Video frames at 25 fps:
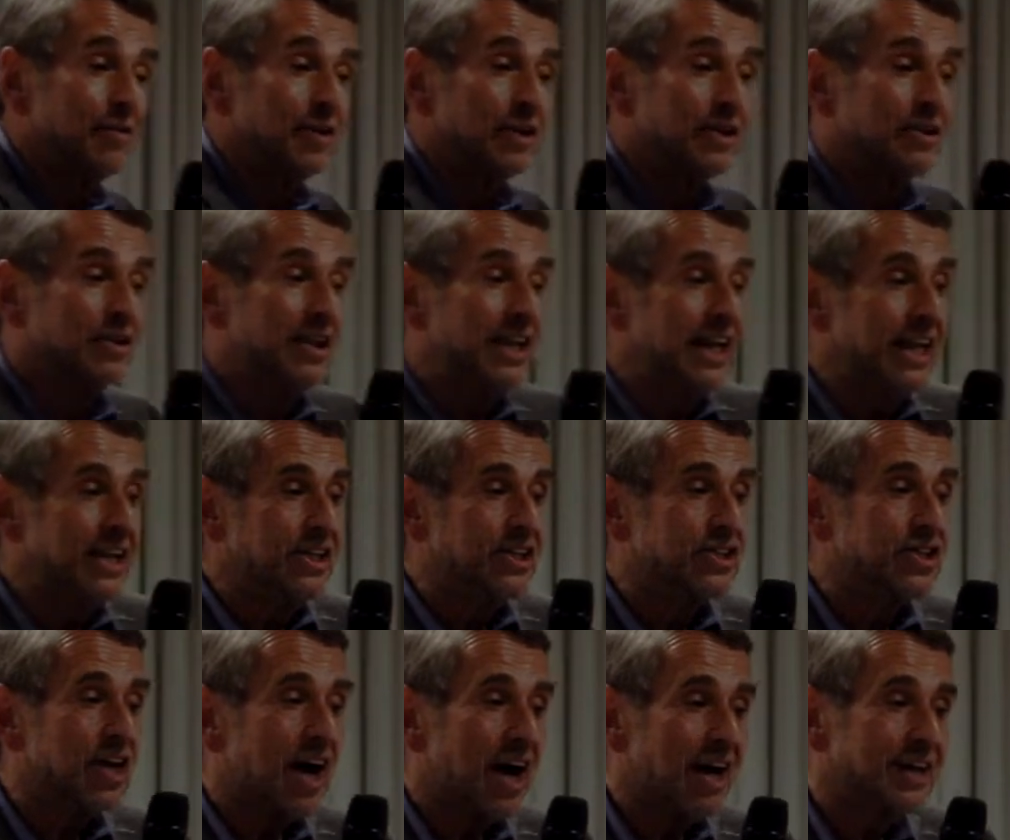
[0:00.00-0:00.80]
the
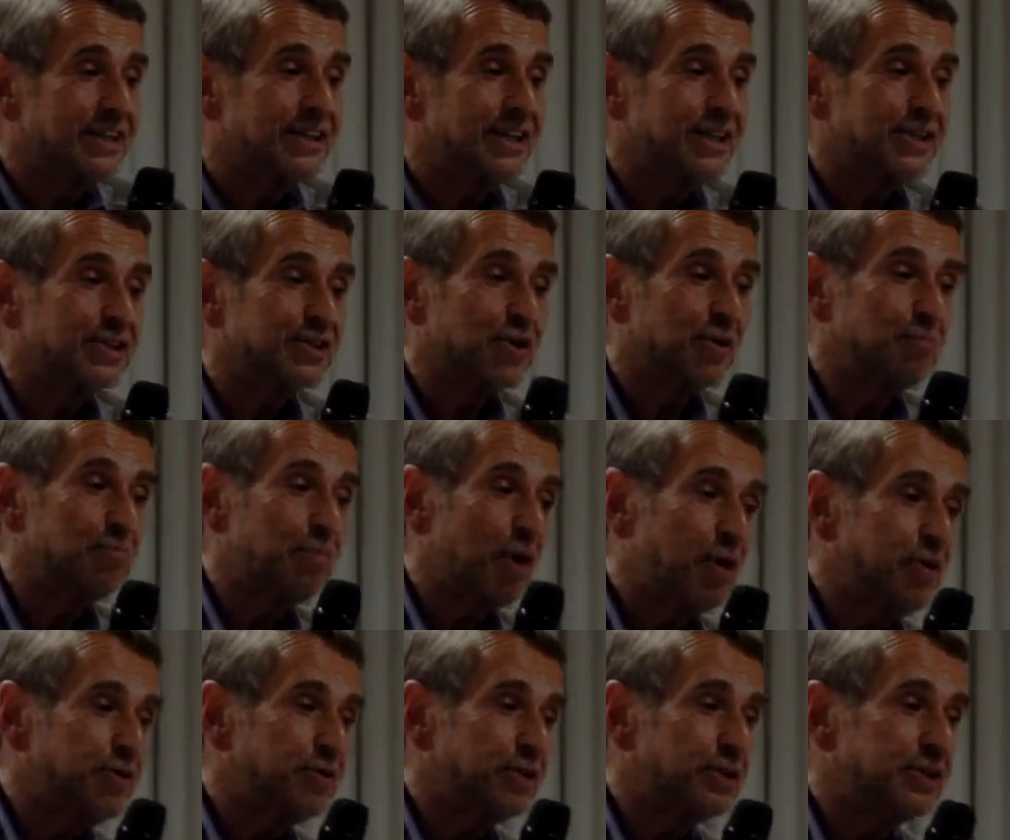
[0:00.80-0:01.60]
lead scientists
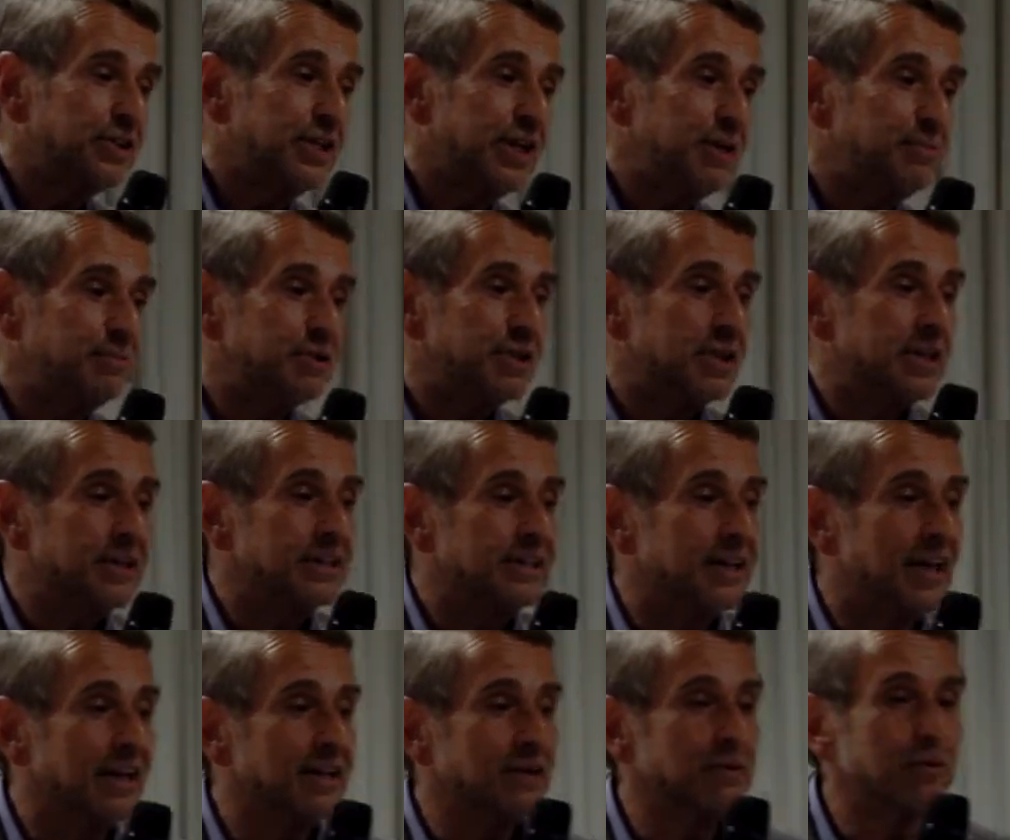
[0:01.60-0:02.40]
on both the teams that
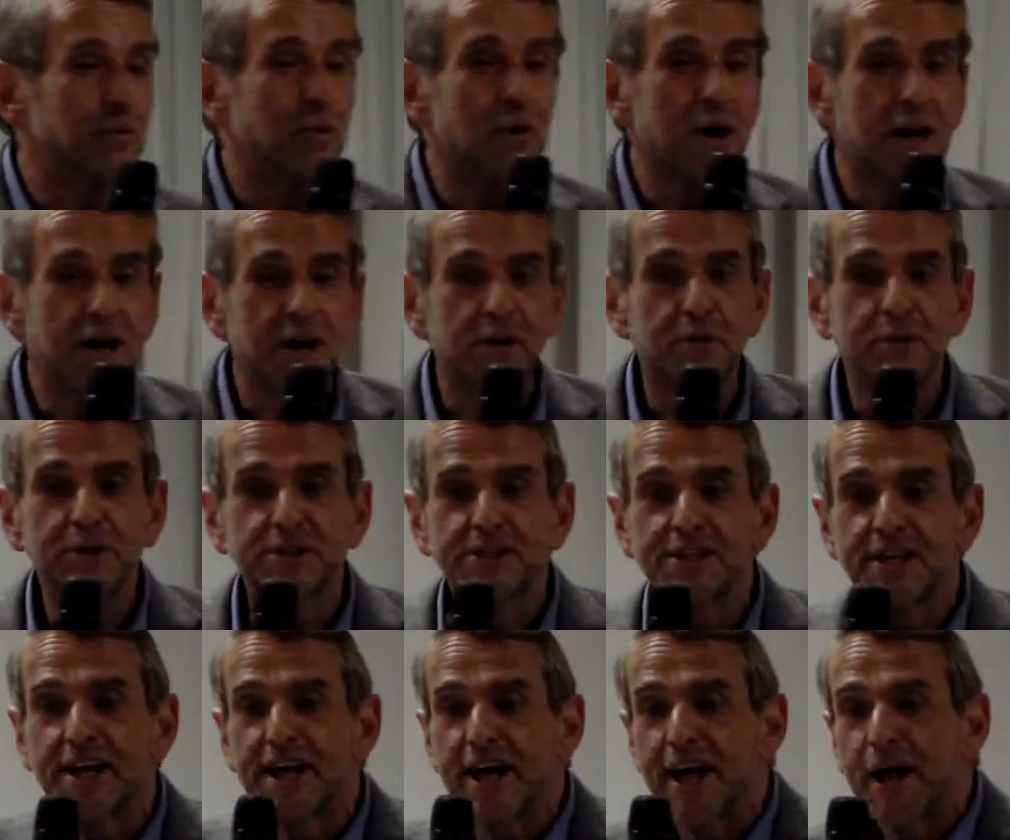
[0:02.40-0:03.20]
had done the work
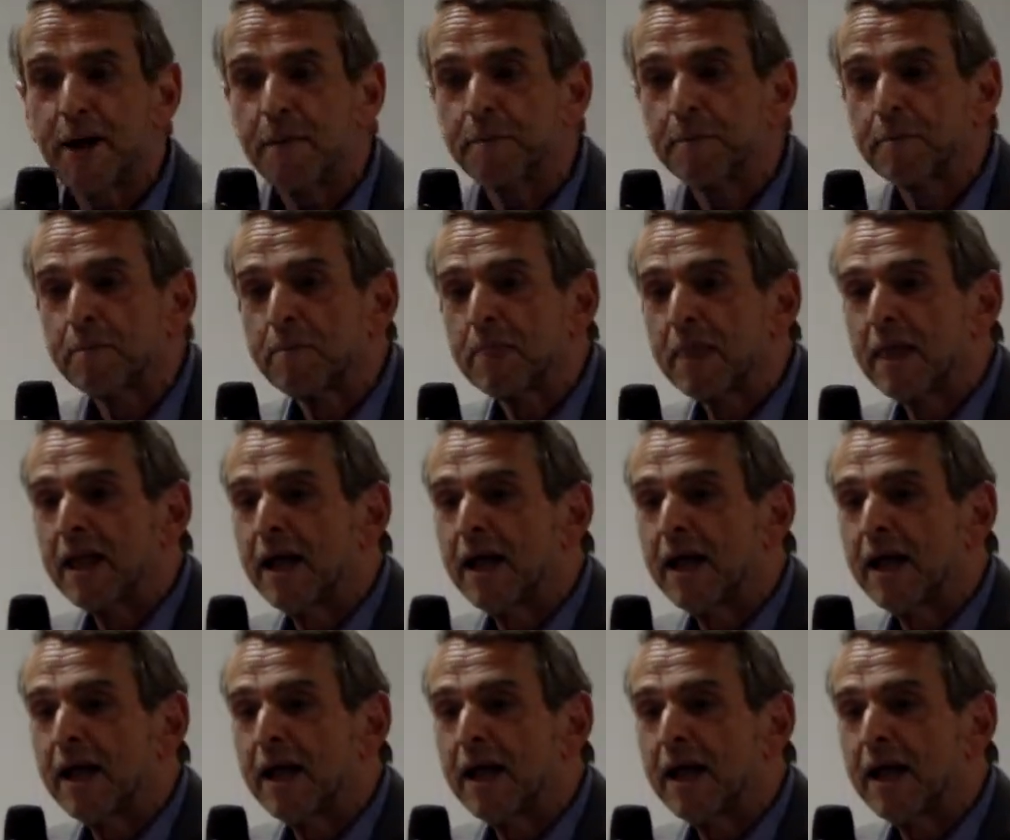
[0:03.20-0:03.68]
was there,